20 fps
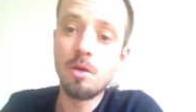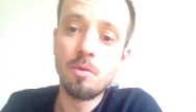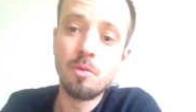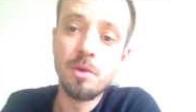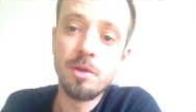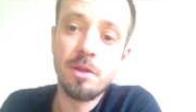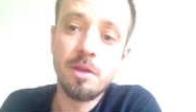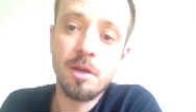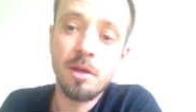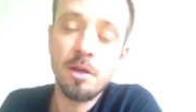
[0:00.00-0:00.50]

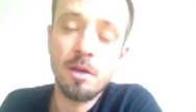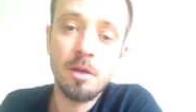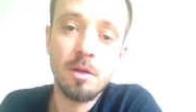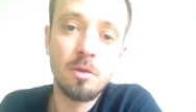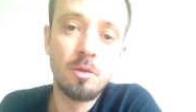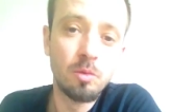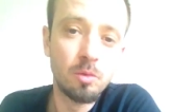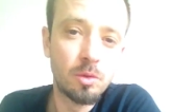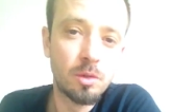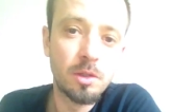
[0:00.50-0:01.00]
With a
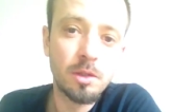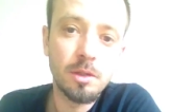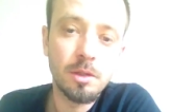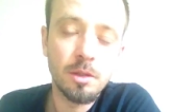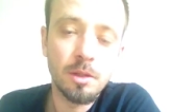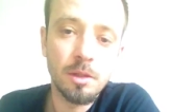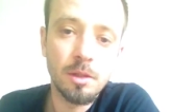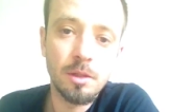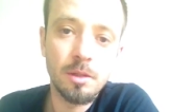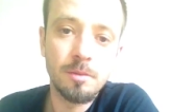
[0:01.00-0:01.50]
good
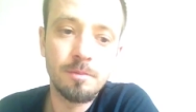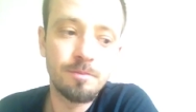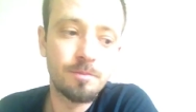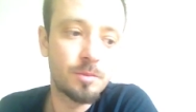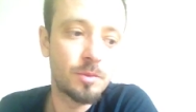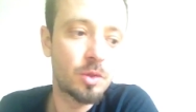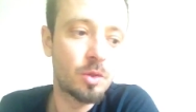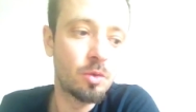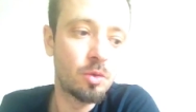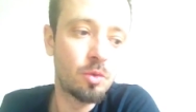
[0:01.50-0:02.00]

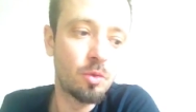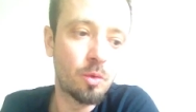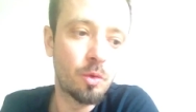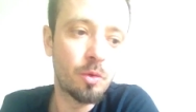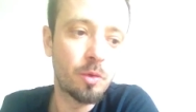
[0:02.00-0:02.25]
um, duduk,